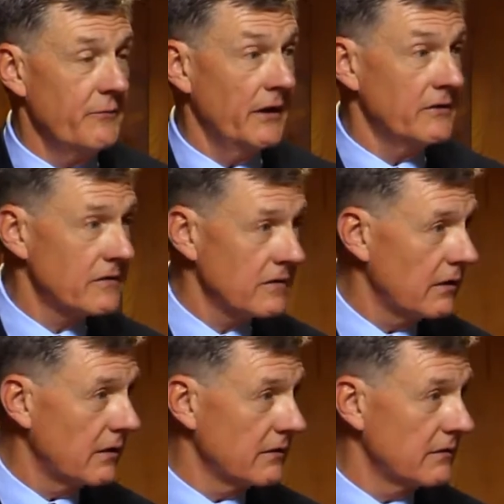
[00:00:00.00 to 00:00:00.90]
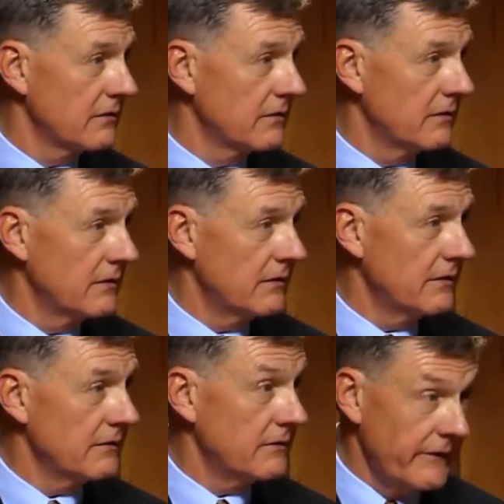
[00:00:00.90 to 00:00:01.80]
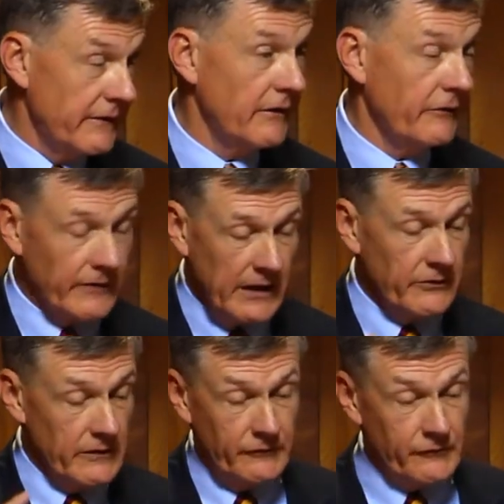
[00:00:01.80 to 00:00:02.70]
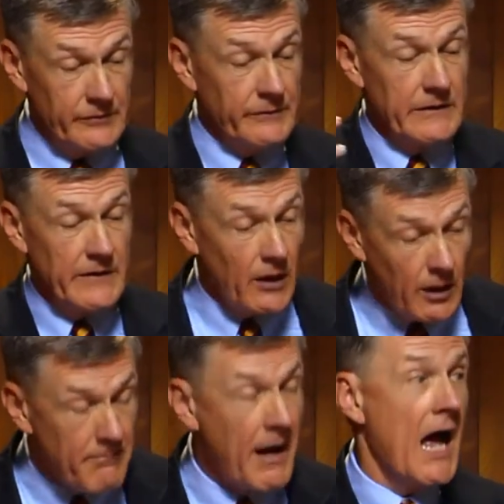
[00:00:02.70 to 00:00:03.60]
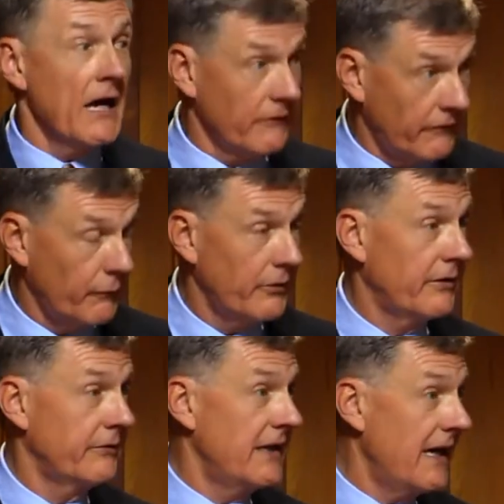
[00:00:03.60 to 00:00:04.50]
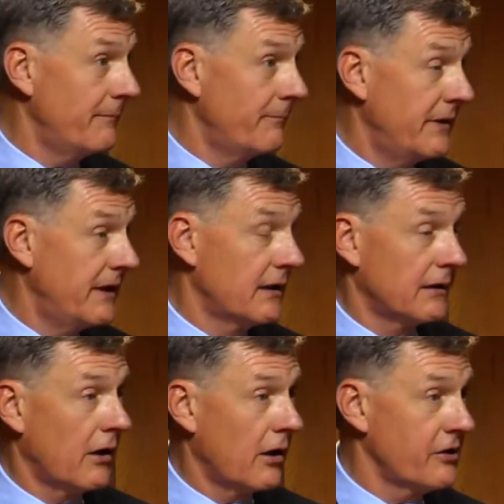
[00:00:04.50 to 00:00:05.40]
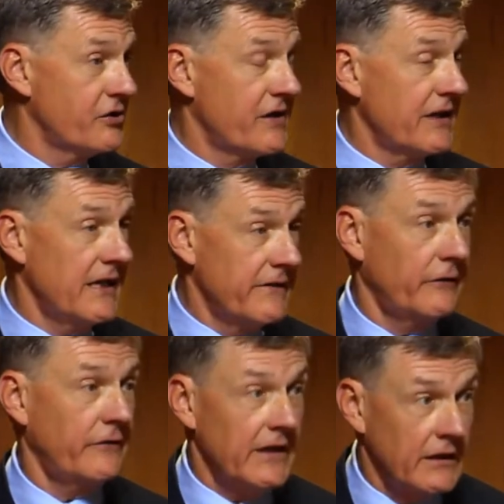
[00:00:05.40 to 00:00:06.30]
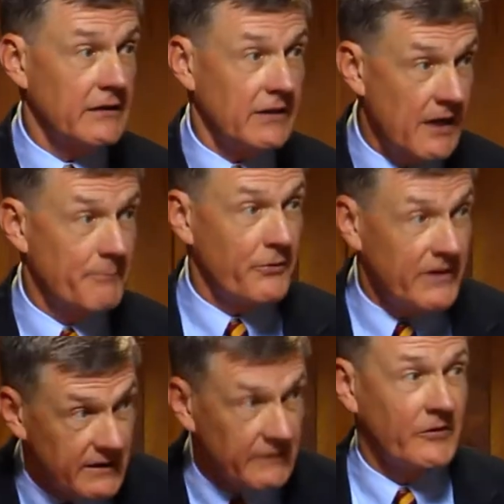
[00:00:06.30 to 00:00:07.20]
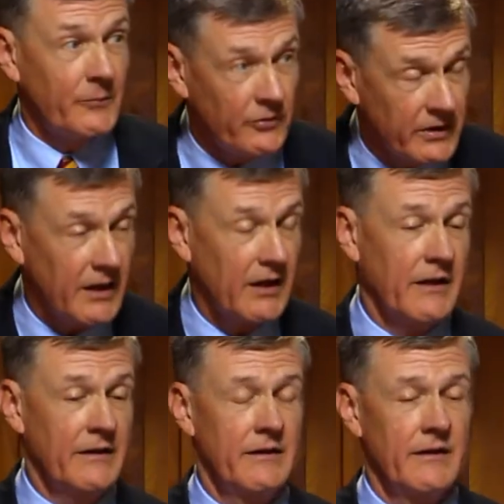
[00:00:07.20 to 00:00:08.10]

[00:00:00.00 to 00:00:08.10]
much thought to this, this truth, and that our minds will yet be enlarged again. This incomprehensible God